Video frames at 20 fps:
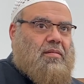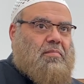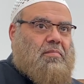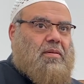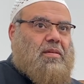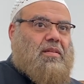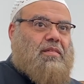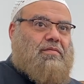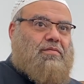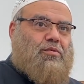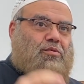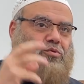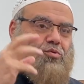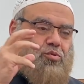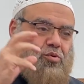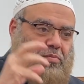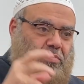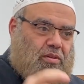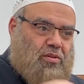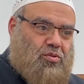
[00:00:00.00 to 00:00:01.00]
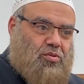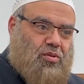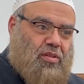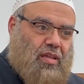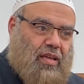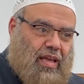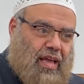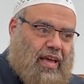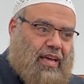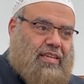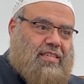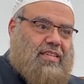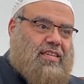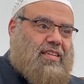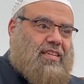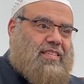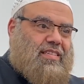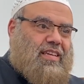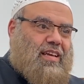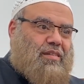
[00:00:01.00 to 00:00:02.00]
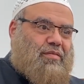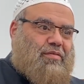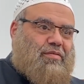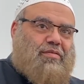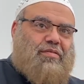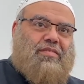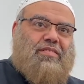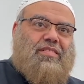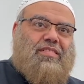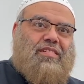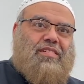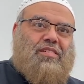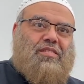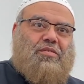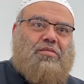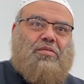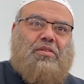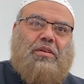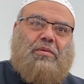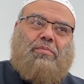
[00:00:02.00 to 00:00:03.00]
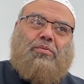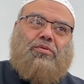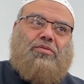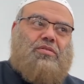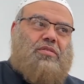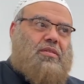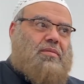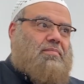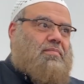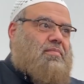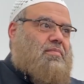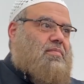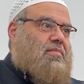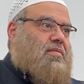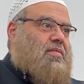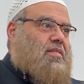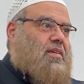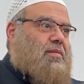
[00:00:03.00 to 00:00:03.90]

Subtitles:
But if you zoom into the action itself, well, he pushed them.